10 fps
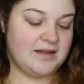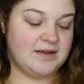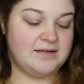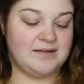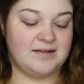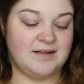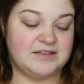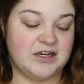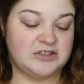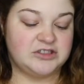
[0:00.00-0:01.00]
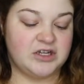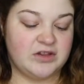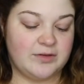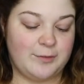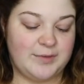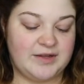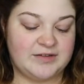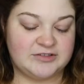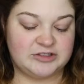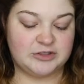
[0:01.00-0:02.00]
This is the Tatcha
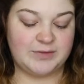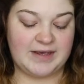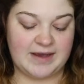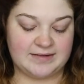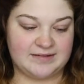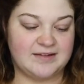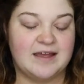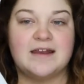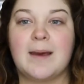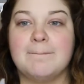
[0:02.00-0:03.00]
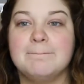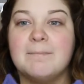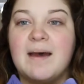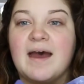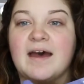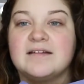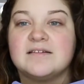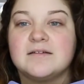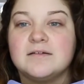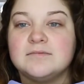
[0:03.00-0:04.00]
Luminous Dewy Skin
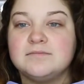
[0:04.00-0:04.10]
Mask.